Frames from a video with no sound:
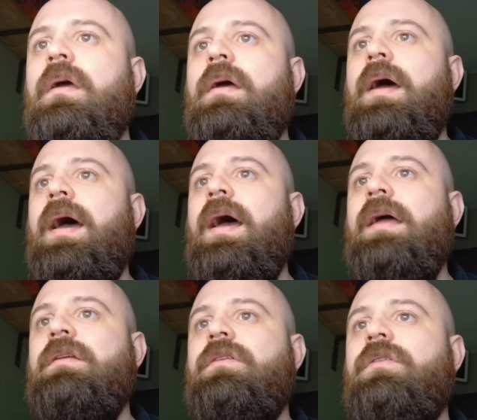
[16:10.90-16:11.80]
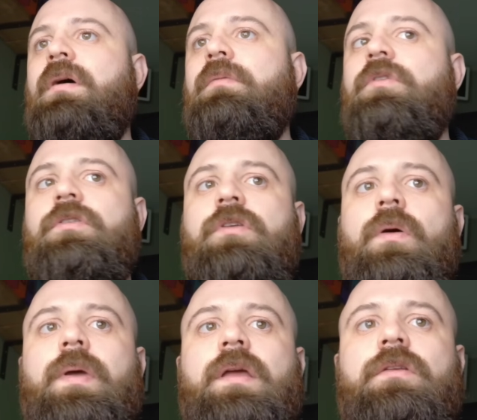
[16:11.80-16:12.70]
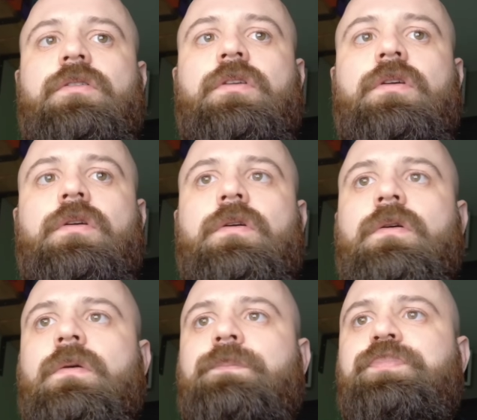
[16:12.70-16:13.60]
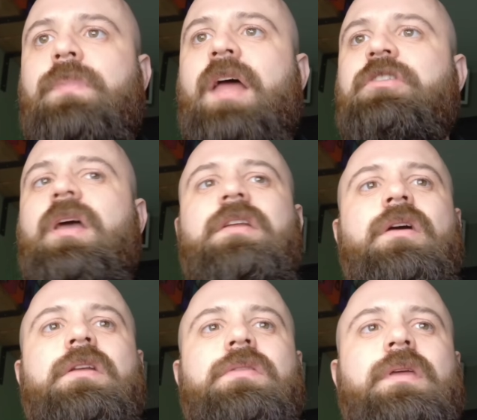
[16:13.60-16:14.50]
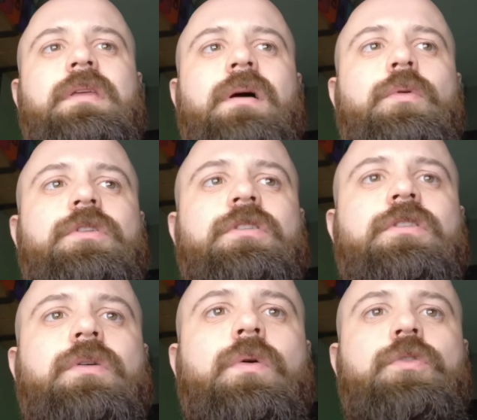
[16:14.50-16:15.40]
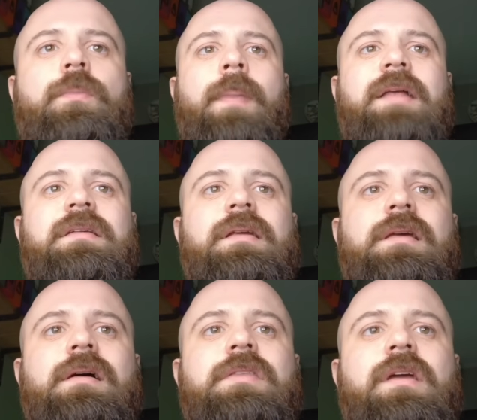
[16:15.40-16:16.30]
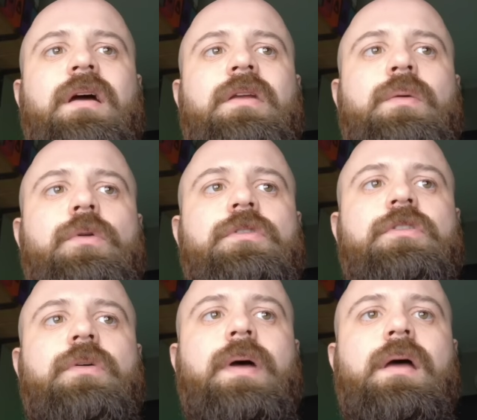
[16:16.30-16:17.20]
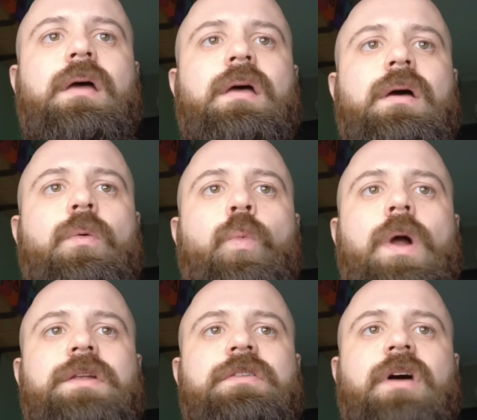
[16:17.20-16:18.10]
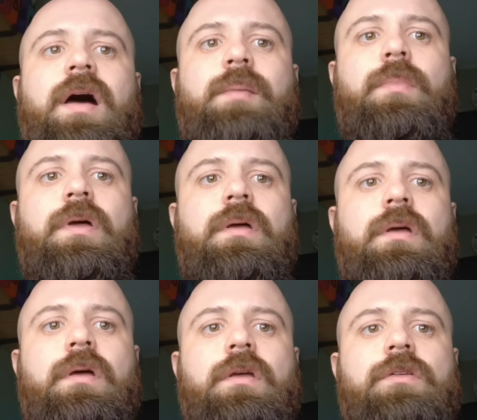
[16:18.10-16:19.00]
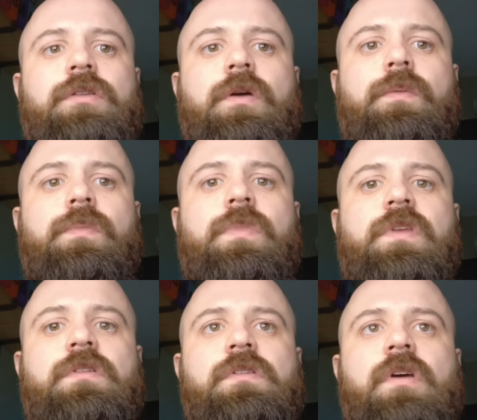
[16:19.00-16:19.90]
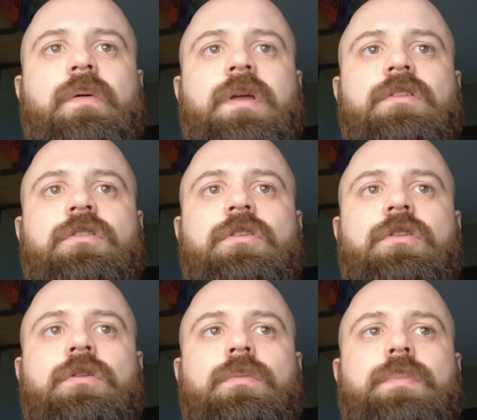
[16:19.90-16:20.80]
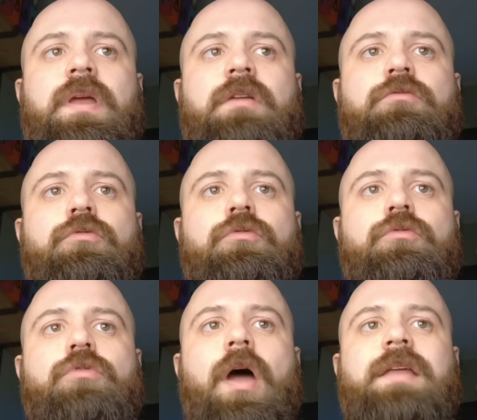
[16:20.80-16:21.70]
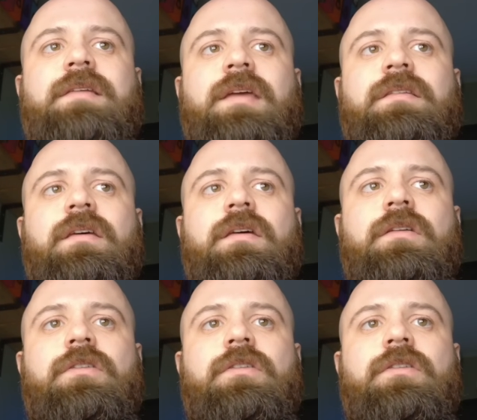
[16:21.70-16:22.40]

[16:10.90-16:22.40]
And I'm just going to... Actually, I don't think I want it to do it automatically. I think I only want to do it one time. So this is going to be write data to